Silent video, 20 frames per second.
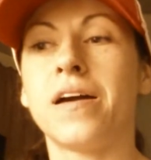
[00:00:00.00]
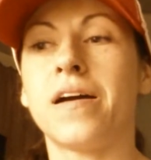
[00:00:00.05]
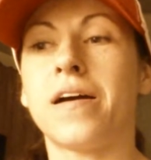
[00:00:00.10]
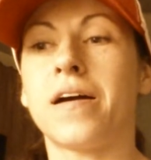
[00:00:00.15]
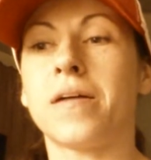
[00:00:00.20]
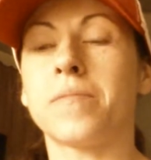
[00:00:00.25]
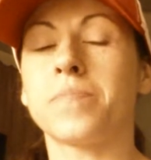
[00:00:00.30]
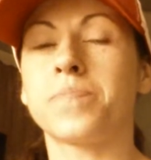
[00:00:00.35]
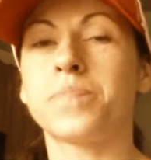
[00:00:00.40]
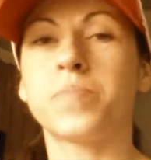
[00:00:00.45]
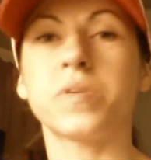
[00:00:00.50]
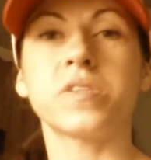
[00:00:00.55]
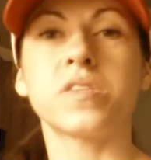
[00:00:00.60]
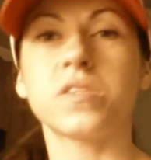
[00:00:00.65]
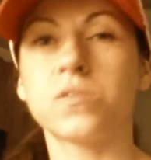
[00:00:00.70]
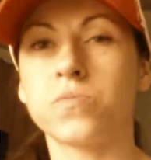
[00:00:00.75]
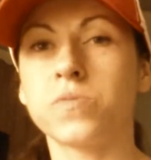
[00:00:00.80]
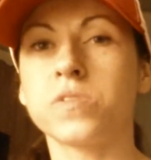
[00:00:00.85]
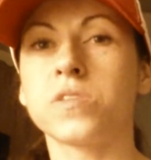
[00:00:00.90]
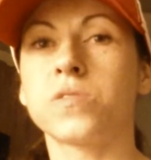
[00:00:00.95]
but
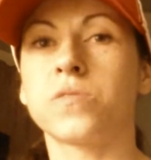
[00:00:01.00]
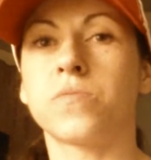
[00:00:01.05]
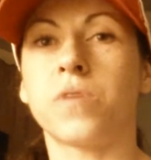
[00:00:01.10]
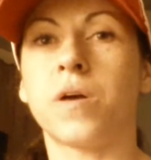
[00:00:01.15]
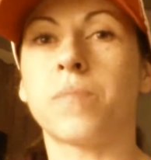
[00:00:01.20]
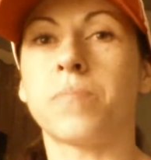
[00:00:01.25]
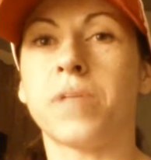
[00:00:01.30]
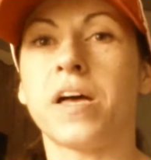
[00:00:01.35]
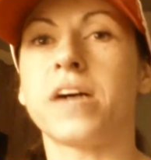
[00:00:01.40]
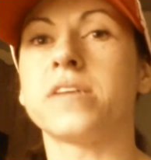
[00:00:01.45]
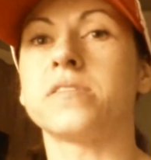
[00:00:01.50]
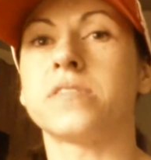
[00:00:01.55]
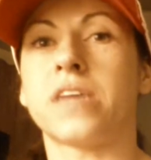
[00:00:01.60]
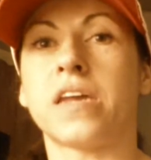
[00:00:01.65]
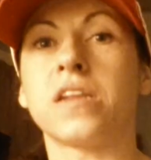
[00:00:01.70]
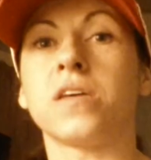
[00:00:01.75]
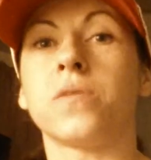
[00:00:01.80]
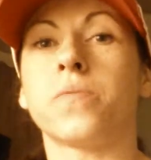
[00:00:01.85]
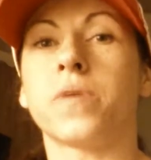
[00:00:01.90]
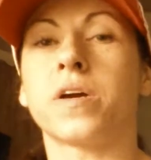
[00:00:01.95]
this really applies
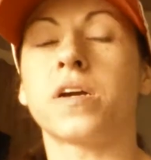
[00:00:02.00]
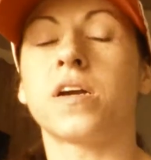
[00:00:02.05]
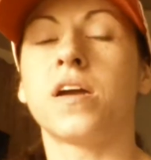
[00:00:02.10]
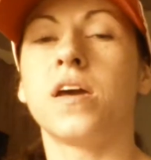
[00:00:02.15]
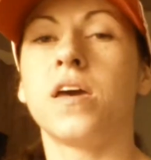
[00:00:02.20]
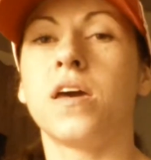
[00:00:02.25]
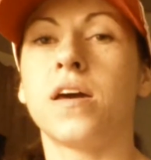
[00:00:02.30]
anywhere.